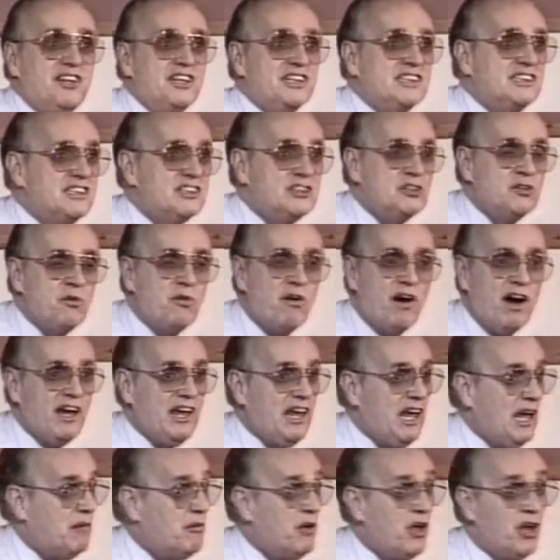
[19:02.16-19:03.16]
this is who I
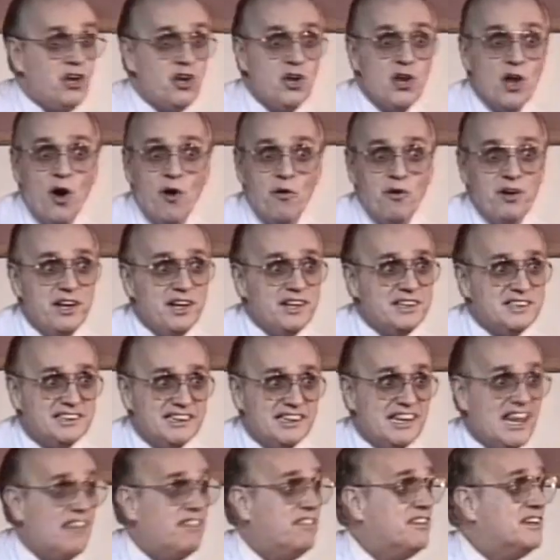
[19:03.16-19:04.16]
am. No, it
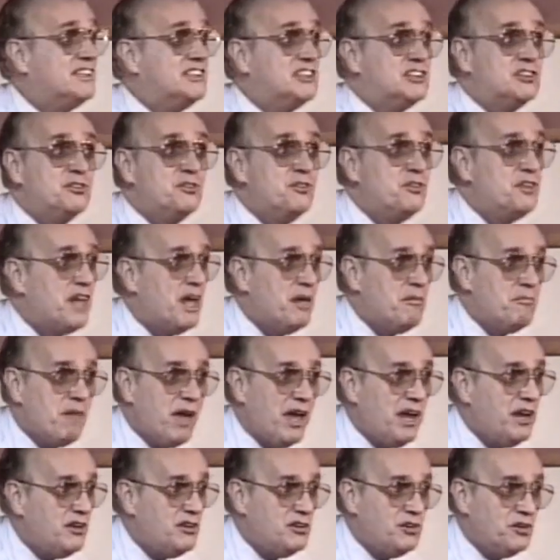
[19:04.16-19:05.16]
isn't. This is who they
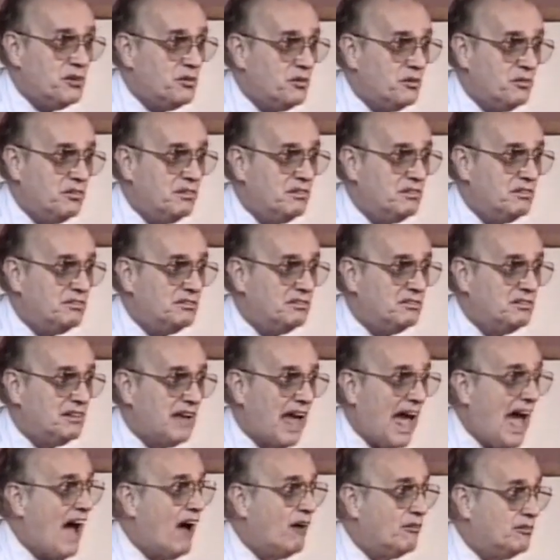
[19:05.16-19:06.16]
made you
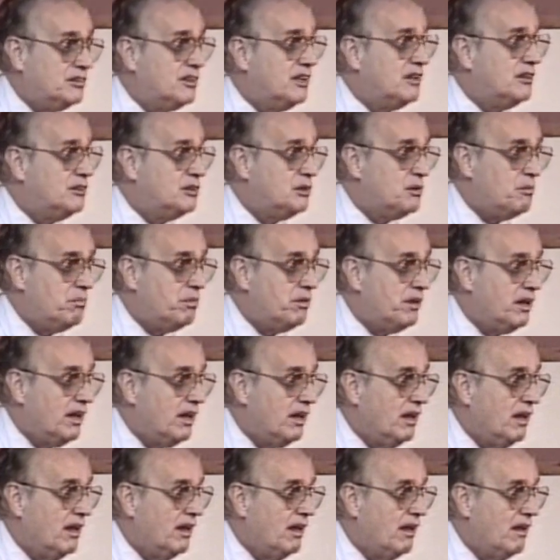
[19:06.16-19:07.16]
out to
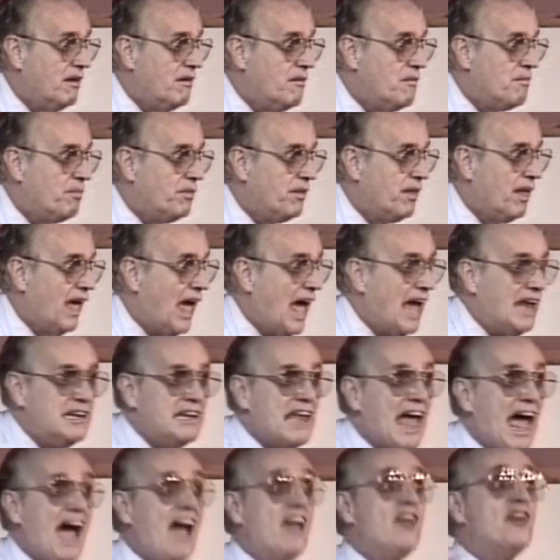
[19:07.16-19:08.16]
be. And
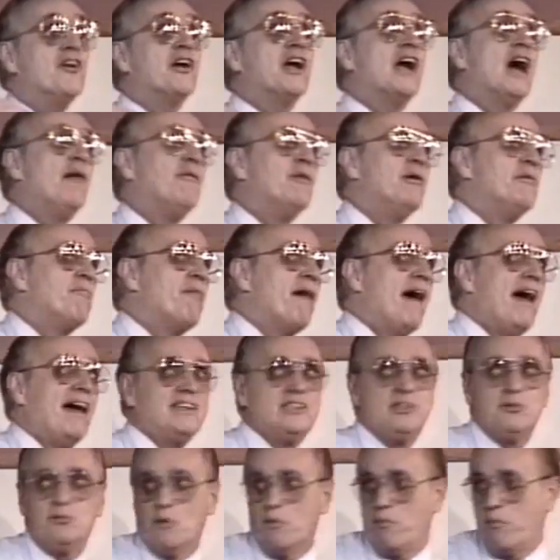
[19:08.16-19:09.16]
now you're coming
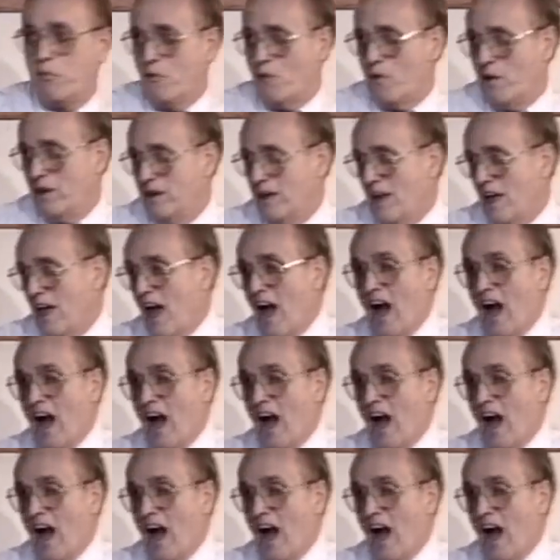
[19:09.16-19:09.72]
back to a point